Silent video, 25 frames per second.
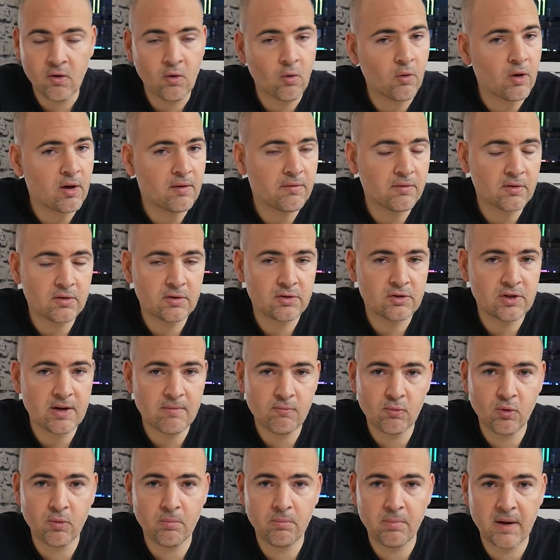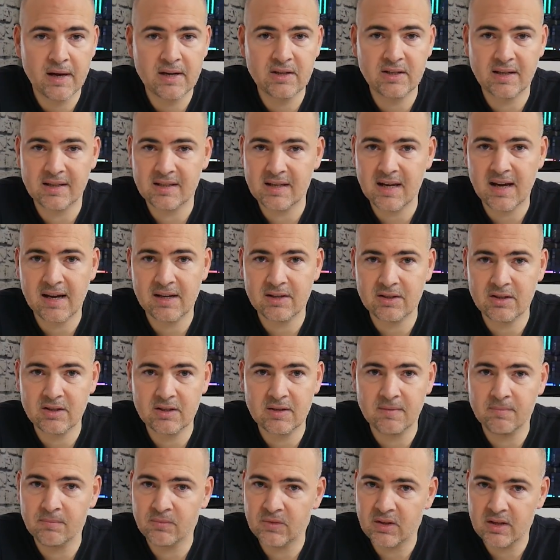Although for general basic
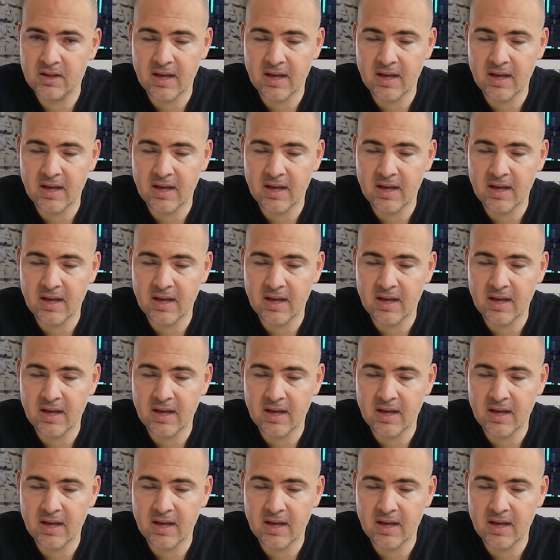tasks,